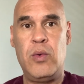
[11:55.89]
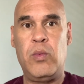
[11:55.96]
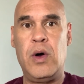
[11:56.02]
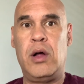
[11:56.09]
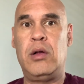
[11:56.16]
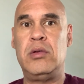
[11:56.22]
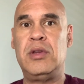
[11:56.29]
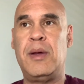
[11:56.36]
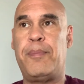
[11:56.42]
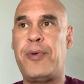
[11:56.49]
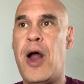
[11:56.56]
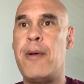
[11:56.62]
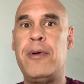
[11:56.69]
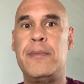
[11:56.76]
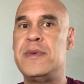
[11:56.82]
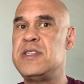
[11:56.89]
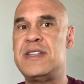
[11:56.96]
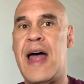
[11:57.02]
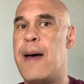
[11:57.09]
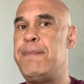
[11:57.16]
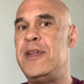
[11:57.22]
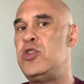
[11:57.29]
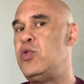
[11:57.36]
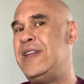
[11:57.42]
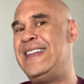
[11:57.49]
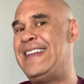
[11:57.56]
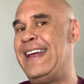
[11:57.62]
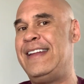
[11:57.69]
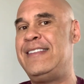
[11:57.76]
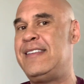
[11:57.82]
Well, the problem is not
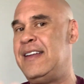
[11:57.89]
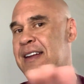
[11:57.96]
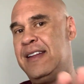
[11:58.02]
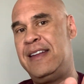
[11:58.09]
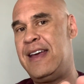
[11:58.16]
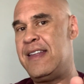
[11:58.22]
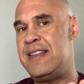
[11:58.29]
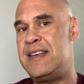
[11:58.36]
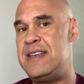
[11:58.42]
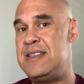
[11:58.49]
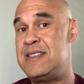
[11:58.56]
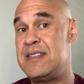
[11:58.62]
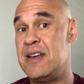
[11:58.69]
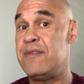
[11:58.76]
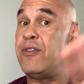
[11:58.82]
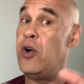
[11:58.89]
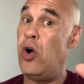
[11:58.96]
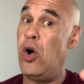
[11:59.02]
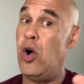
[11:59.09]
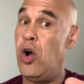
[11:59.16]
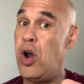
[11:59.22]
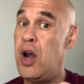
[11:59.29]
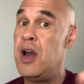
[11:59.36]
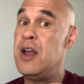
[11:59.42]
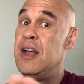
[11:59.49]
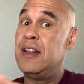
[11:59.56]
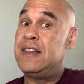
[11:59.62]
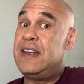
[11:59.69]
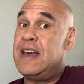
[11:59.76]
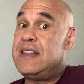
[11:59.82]
between dentin and the adhesive or
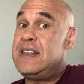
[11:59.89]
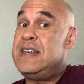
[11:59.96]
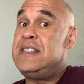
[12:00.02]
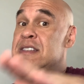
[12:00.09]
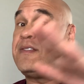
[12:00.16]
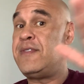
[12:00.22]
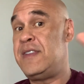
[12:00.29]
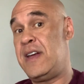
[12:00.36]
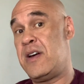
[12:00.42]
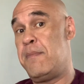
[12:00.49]
the adhesive and the